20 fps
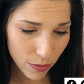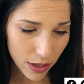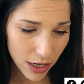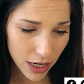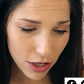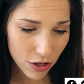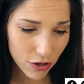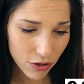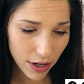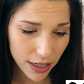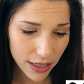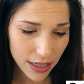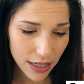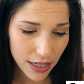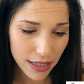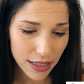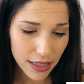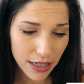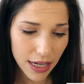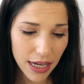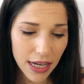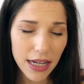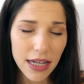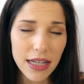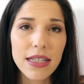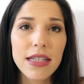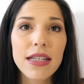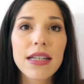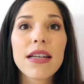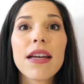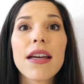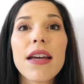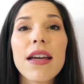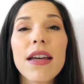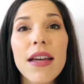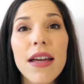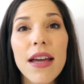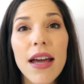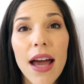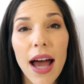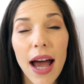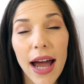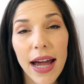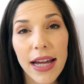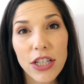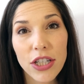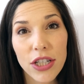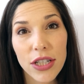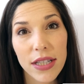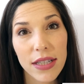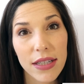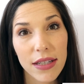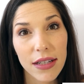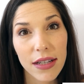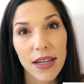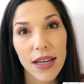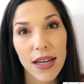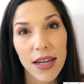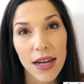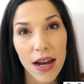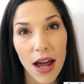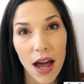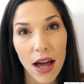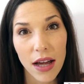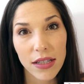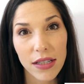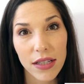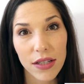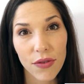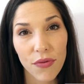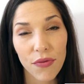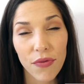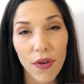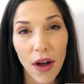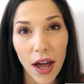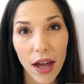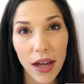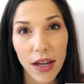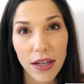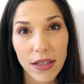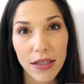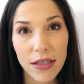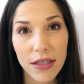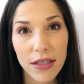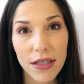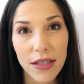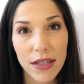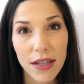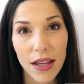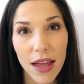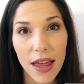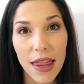many dresses, and I just cannot find